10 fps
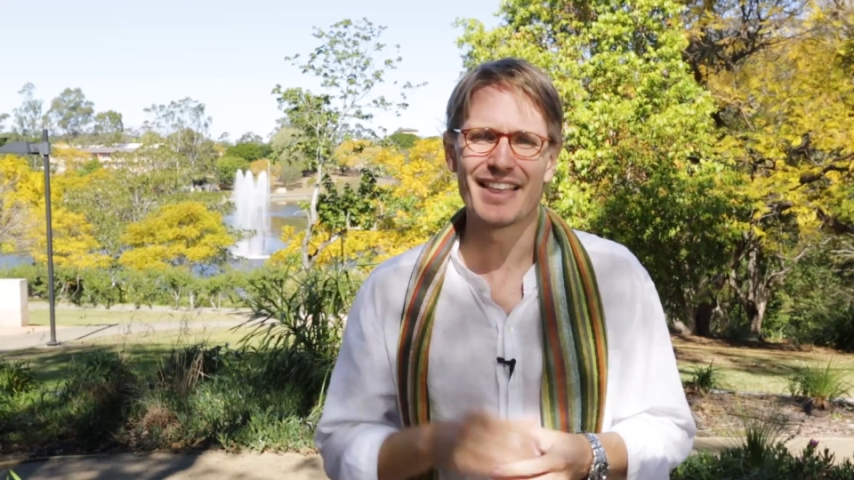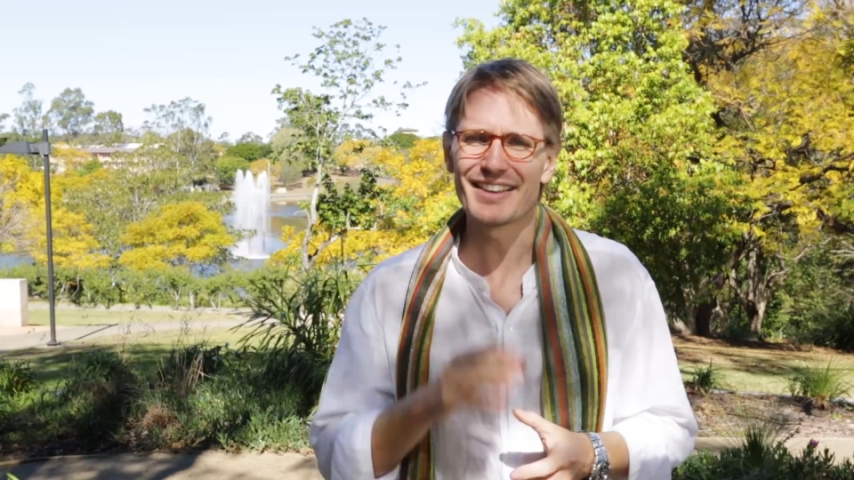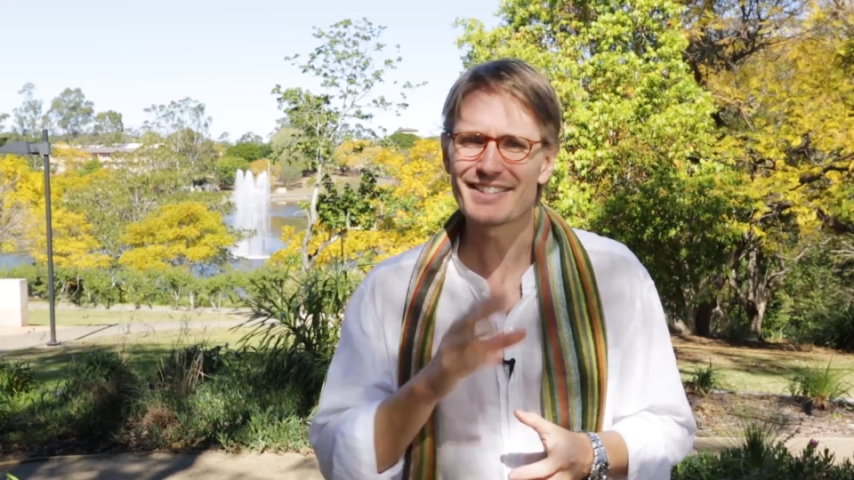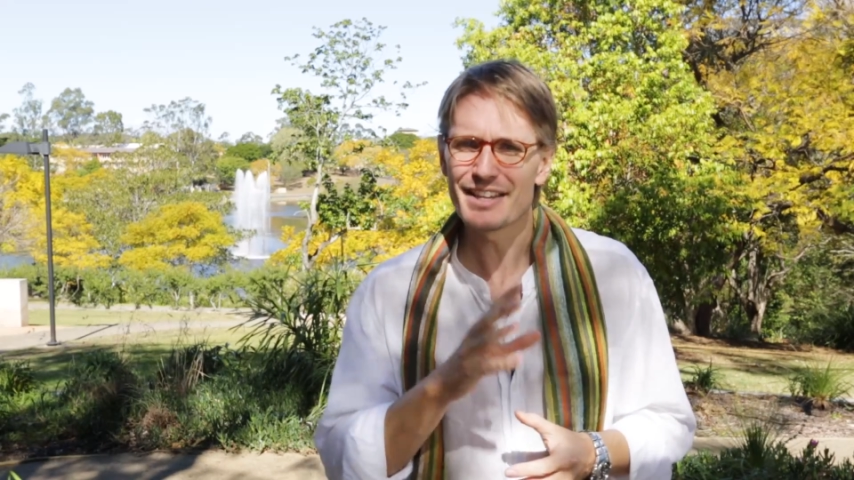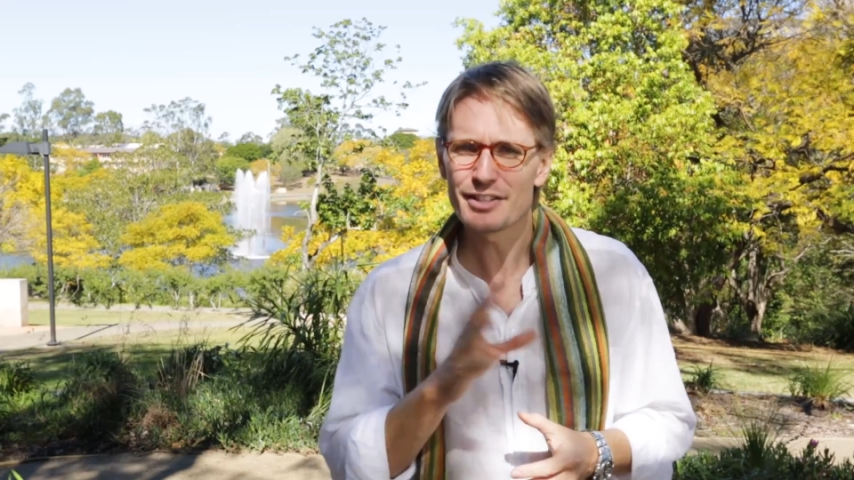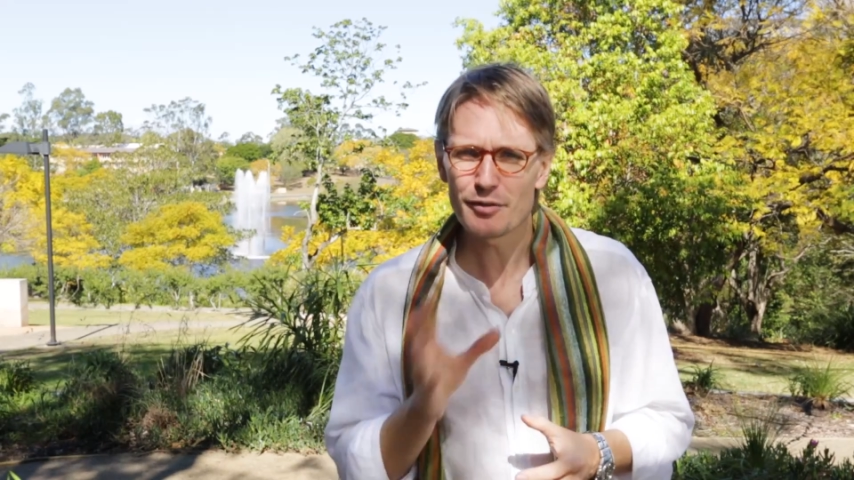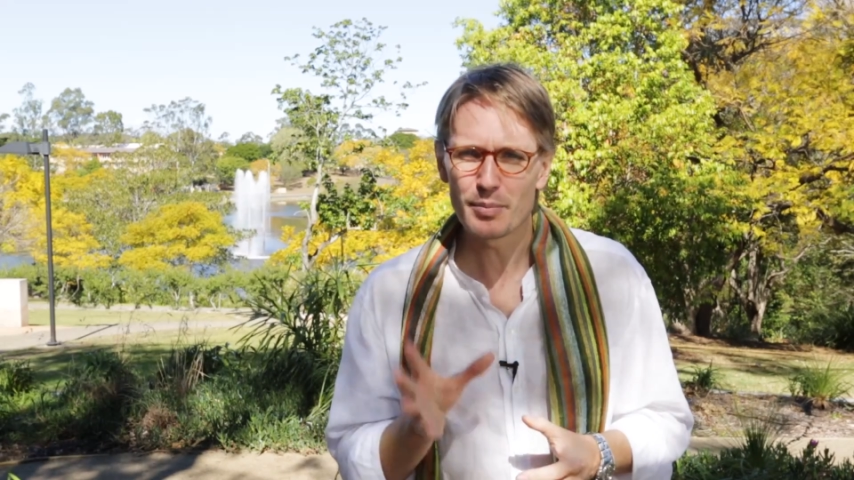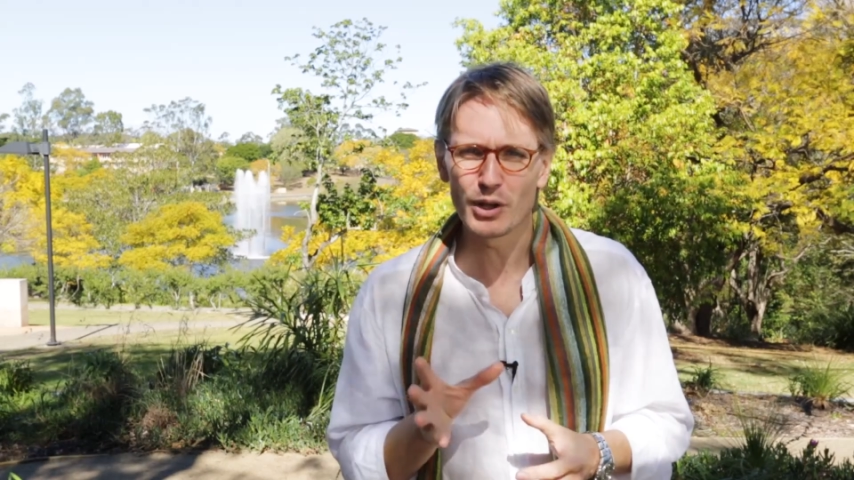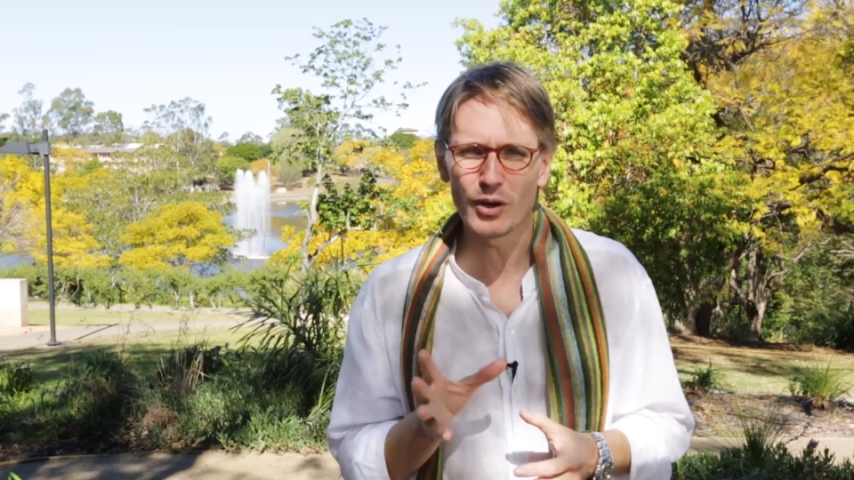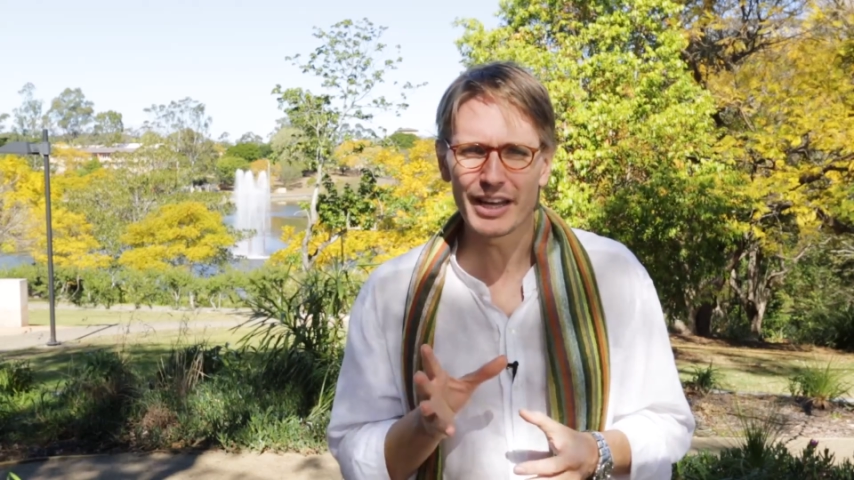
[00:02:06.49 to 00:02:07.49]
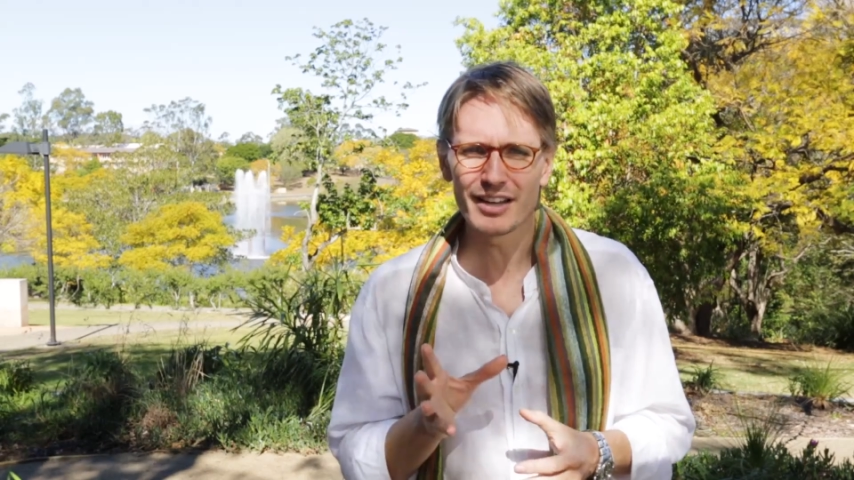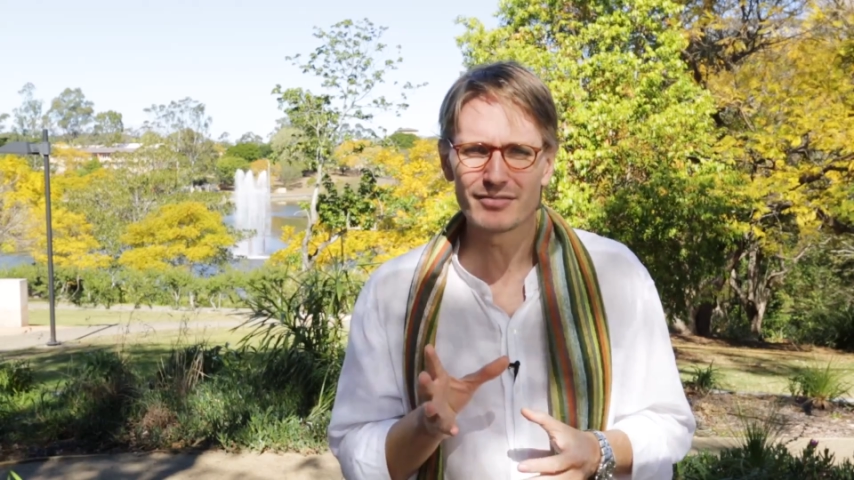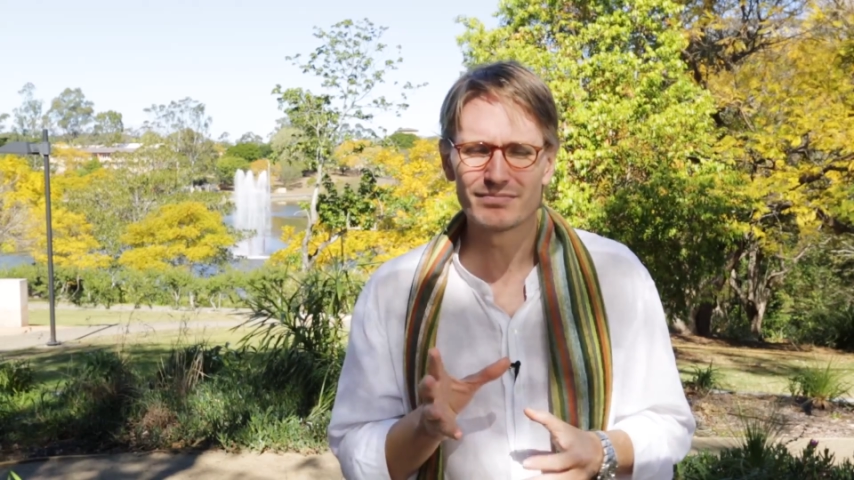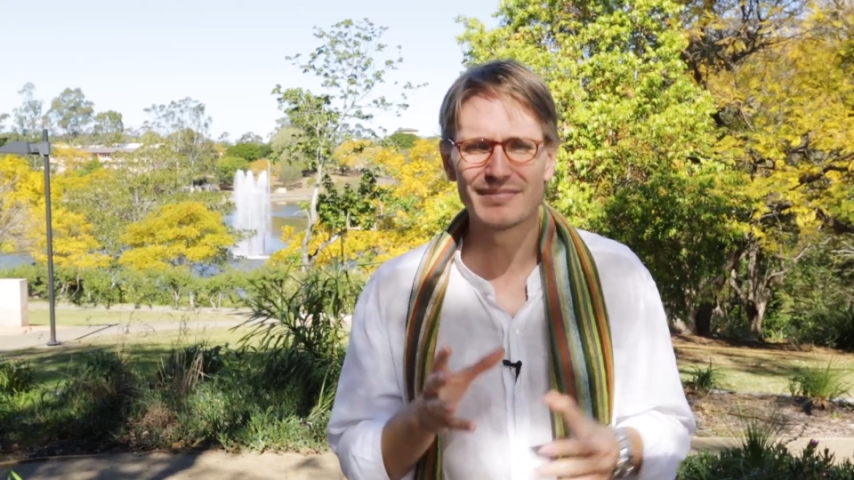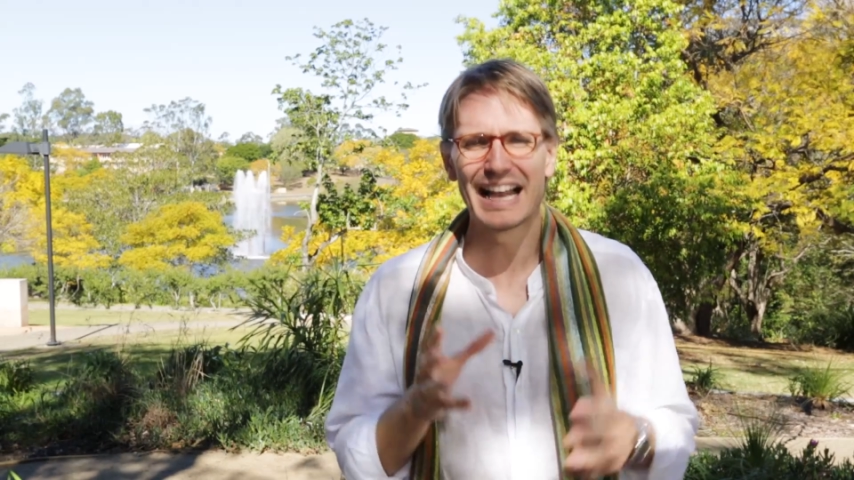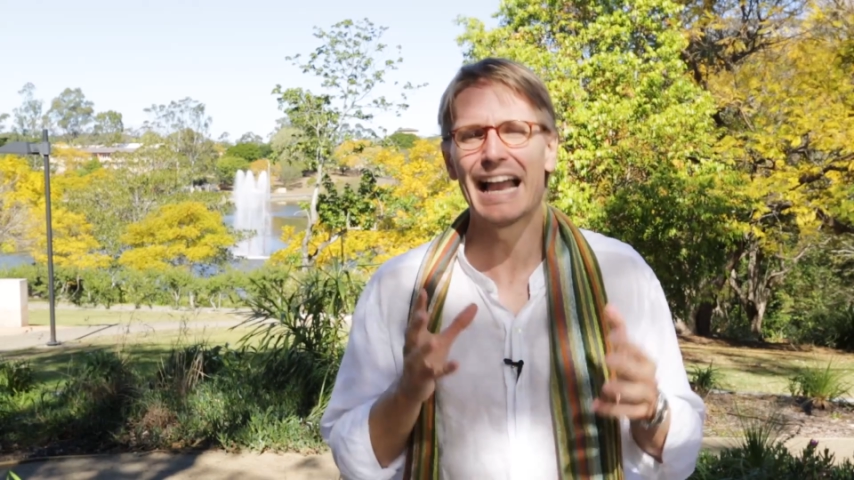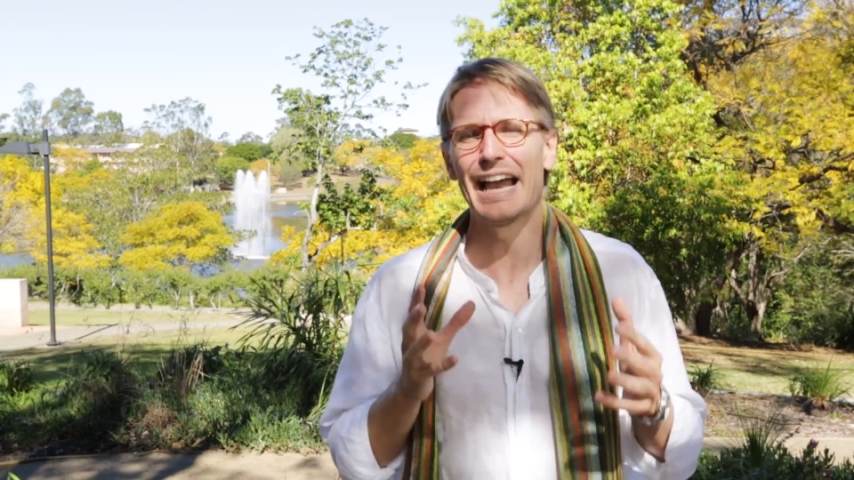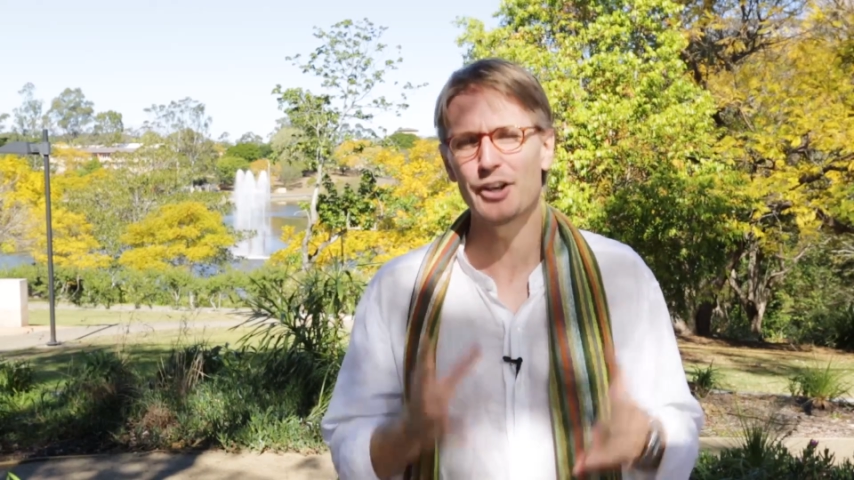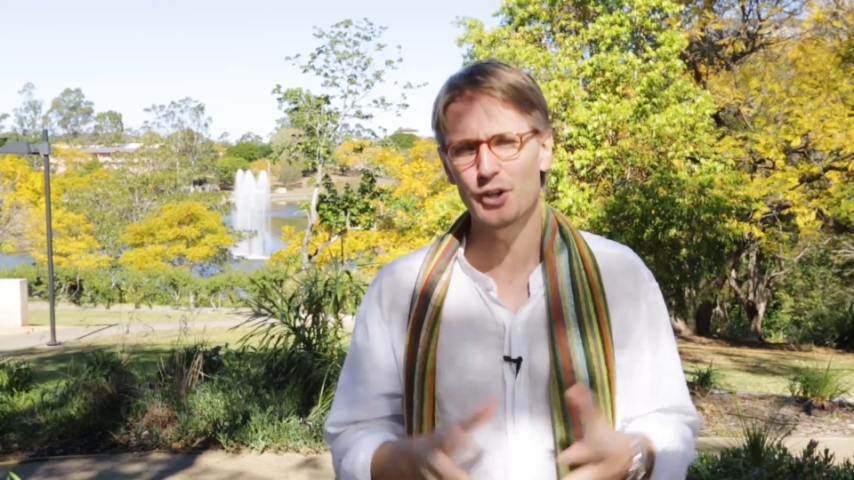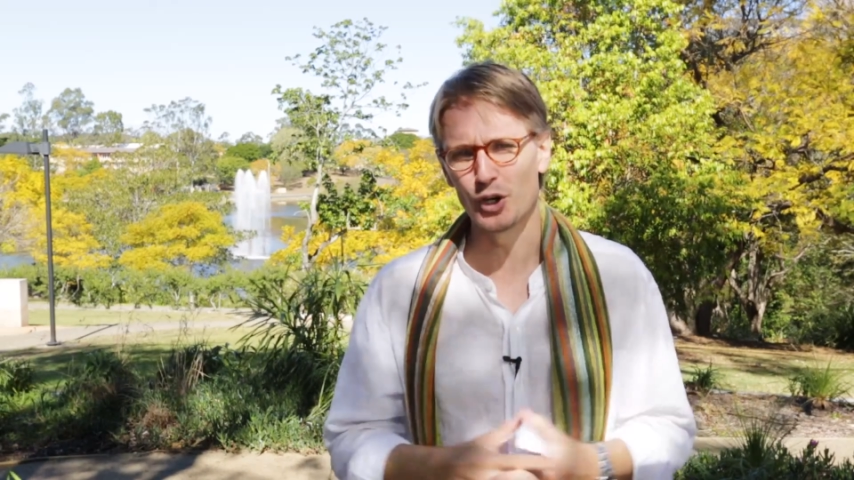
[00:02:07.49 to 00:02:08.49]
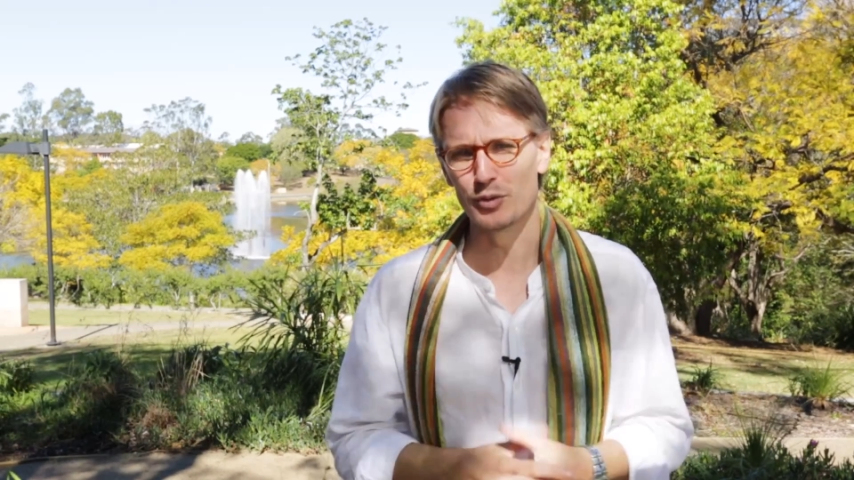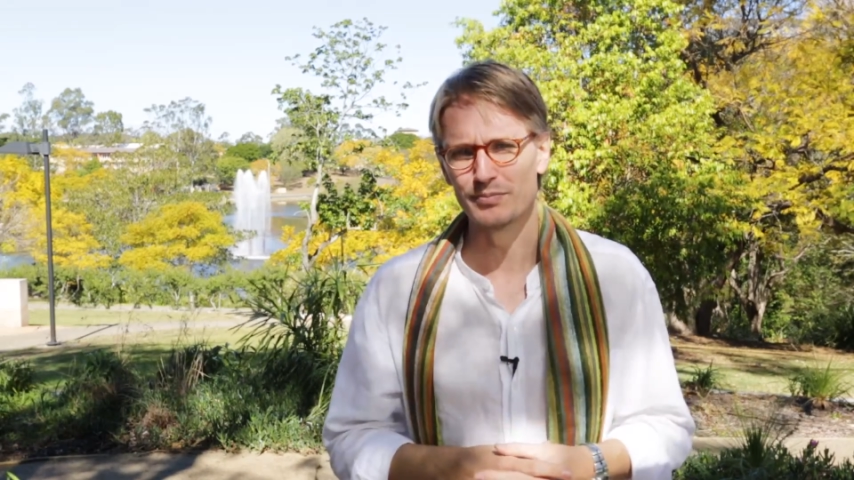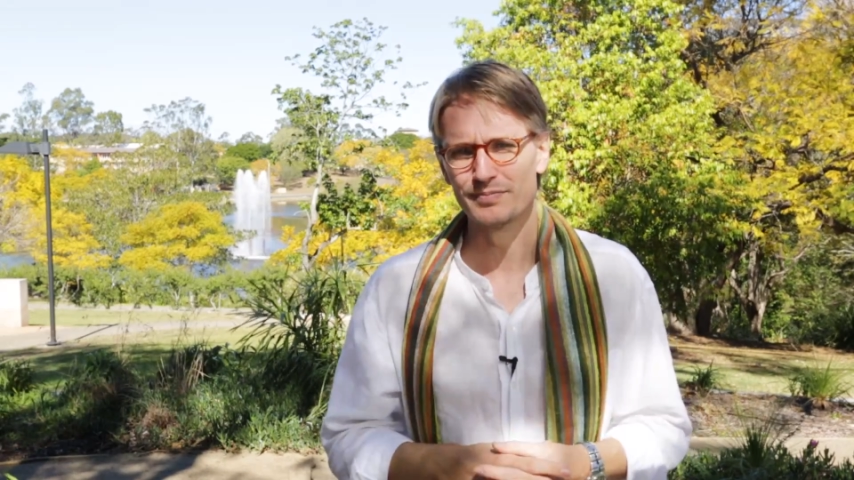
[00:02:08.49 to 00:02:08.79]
their sense of belonging and home.